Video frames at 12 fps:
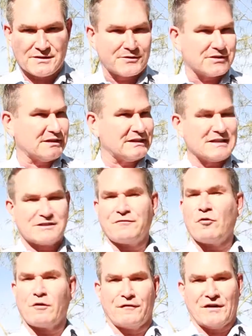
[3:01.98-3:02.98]
There's at least
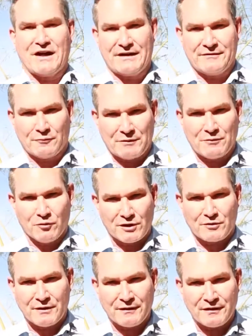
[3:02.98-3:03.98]
4 or 5 that we
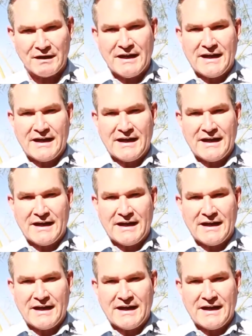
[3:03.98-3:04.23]
work with,